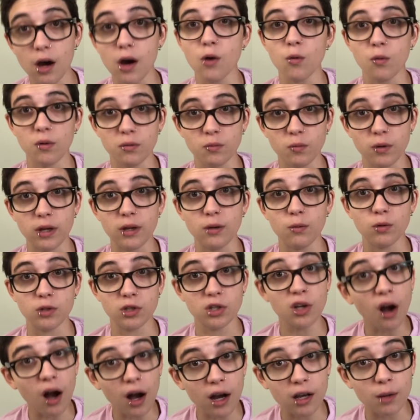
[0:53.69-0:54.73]
when we would
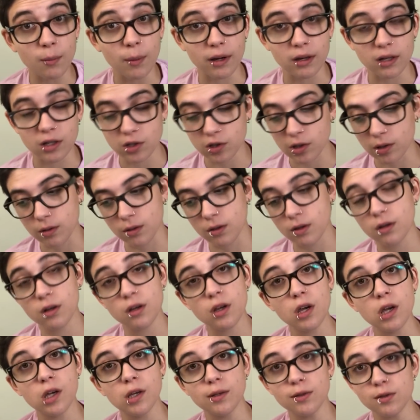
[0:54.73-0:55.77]
talk about each other.
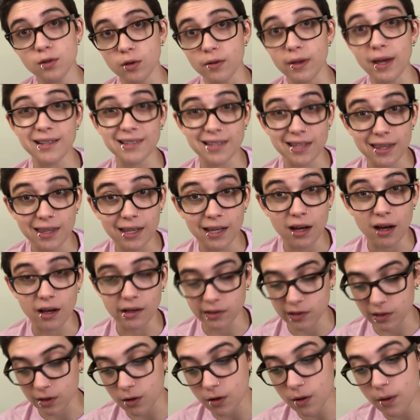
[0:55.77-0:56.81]
So that's a thing
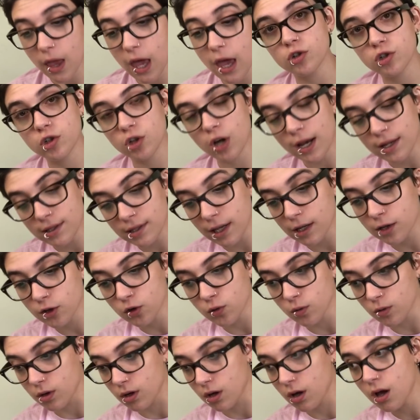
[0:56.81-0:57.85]
also.
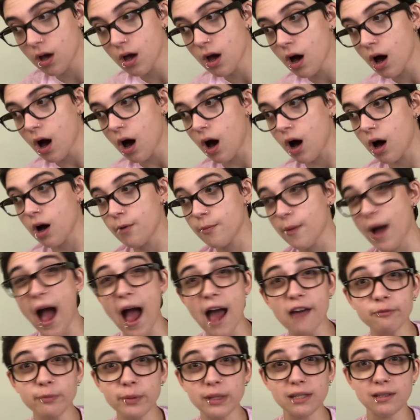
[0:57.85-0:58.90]
Transsexual.
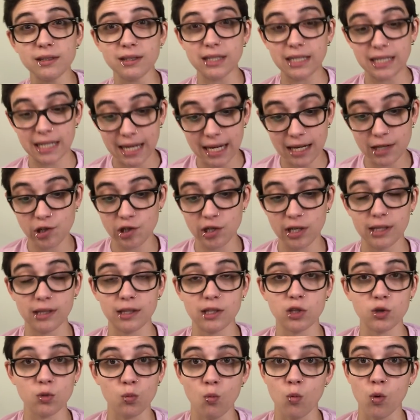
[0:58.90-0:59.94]
I've been teaching
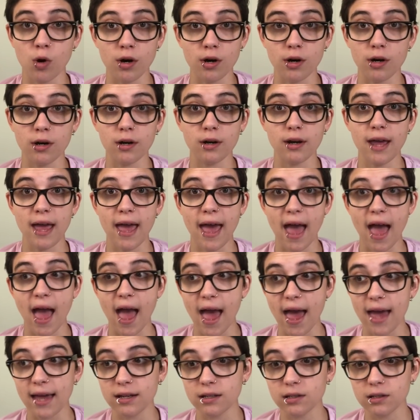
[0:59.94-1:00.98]
this word
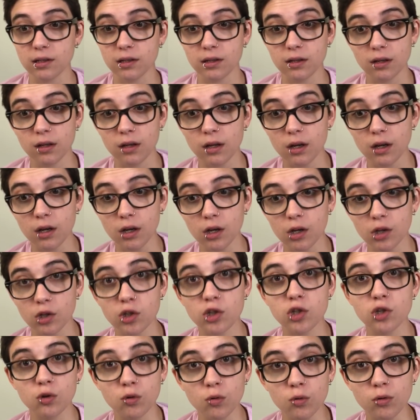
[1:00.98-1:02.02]
at
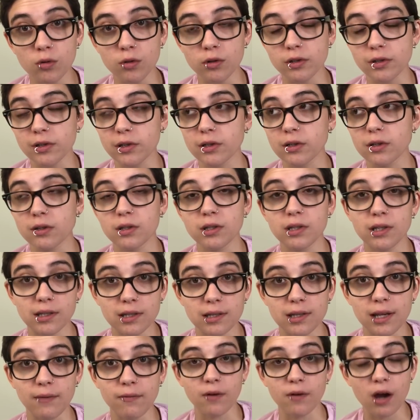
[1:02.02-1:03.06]
schools
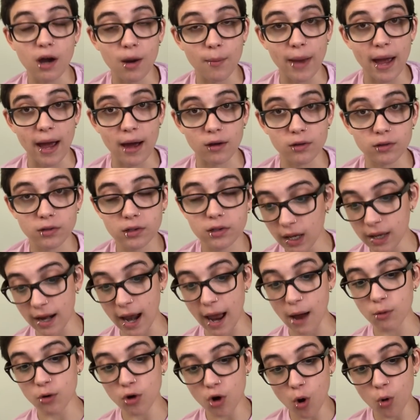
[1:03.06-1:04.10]
since come out. And
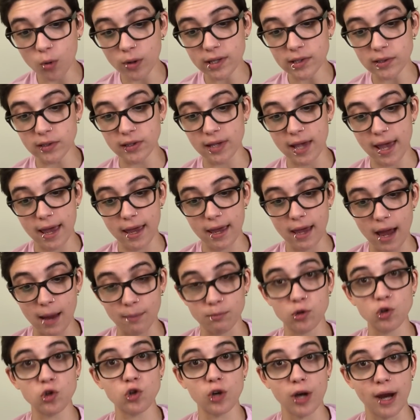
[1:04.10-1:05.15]
I would always say I'm
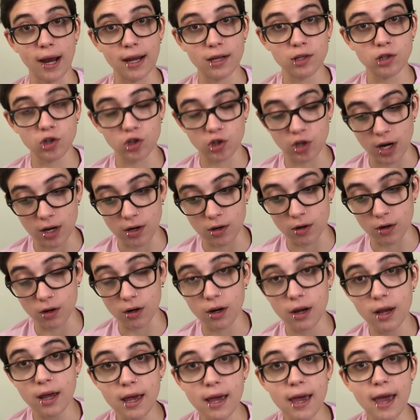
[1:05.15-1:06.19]
transgender,
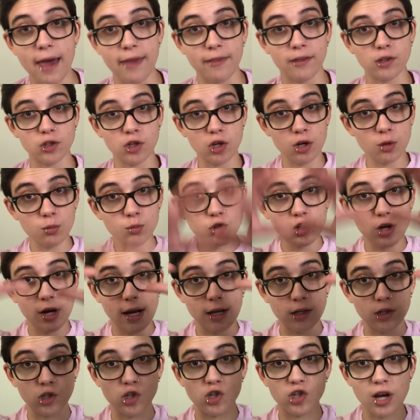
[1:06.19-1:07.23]
and the term
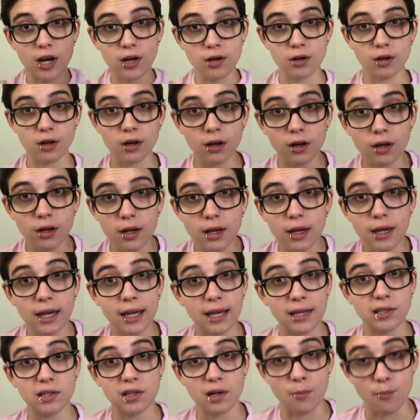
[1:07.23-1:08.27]
transgender
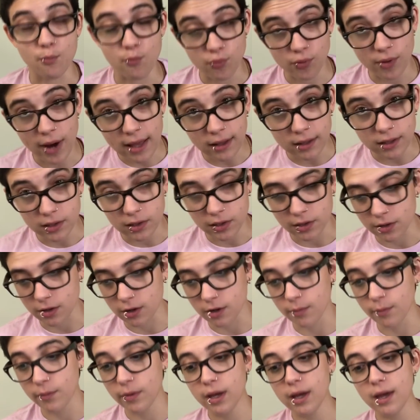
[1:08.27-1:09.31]
is an umbrella
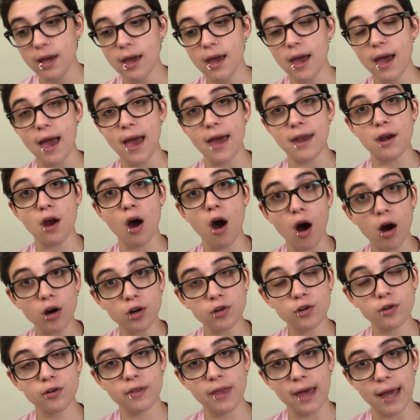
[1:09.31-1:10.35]
term, and
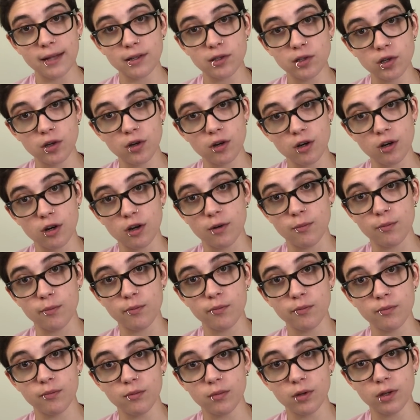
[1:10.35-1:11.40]
under that term,
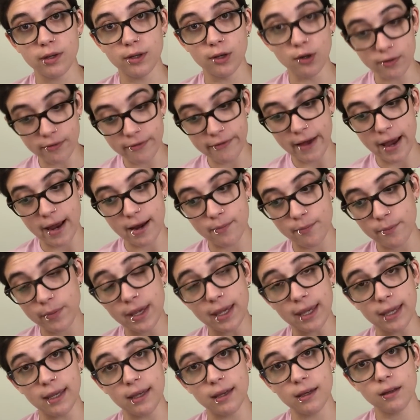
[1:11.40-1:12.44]
you'll find
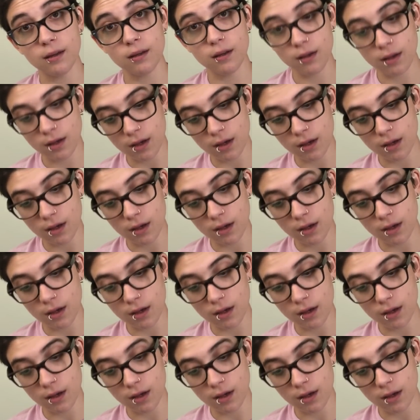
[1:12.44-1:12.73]
me,